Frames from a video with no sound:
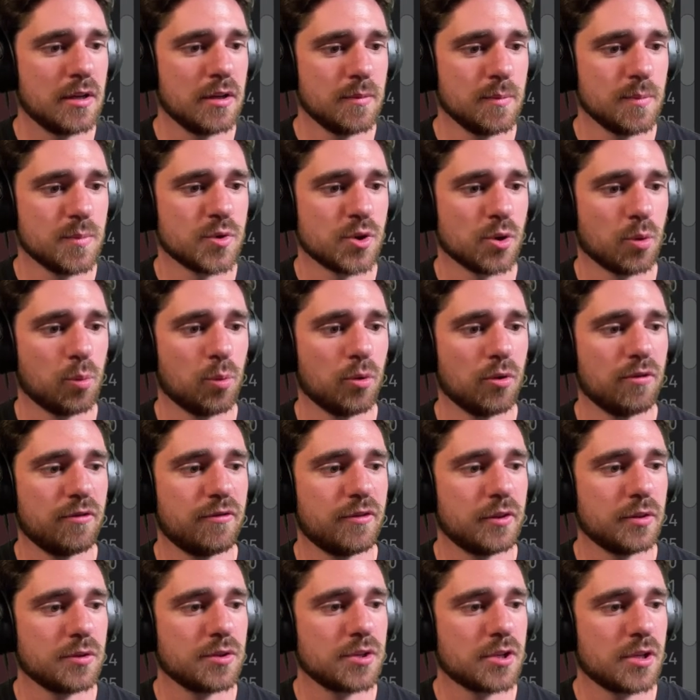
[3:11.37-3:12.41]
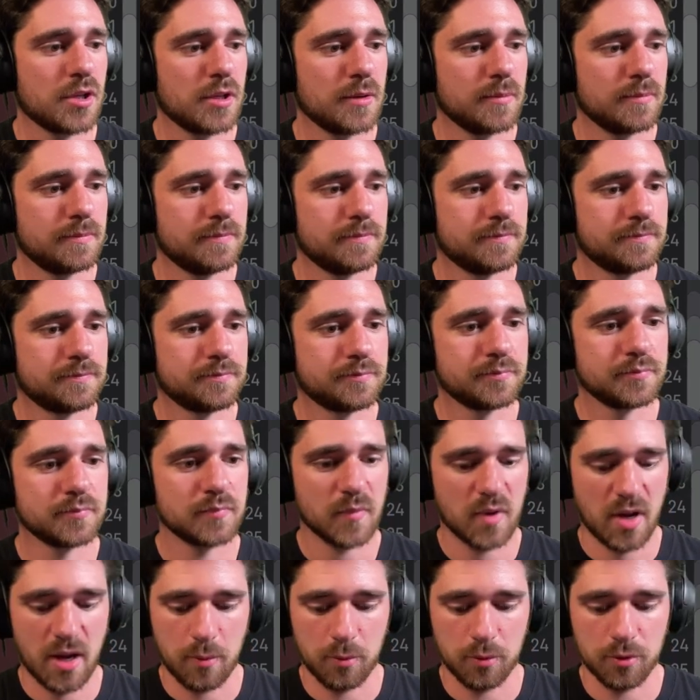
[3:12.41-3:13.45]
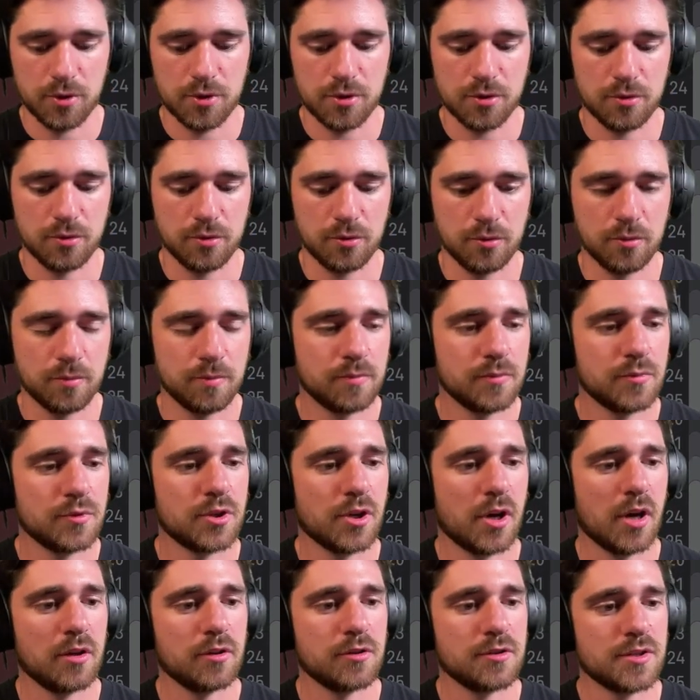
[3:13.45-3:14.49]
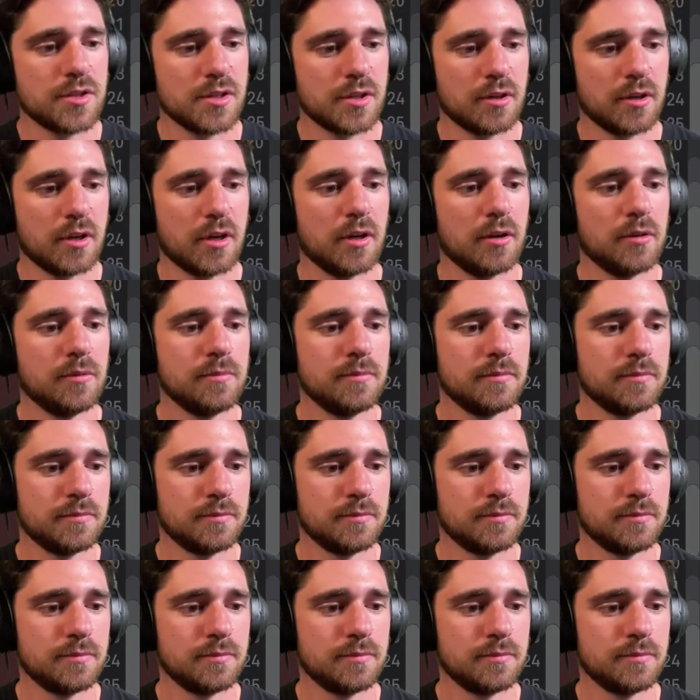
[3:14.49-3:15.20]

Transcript: So we'll filter and we'll do dollar zero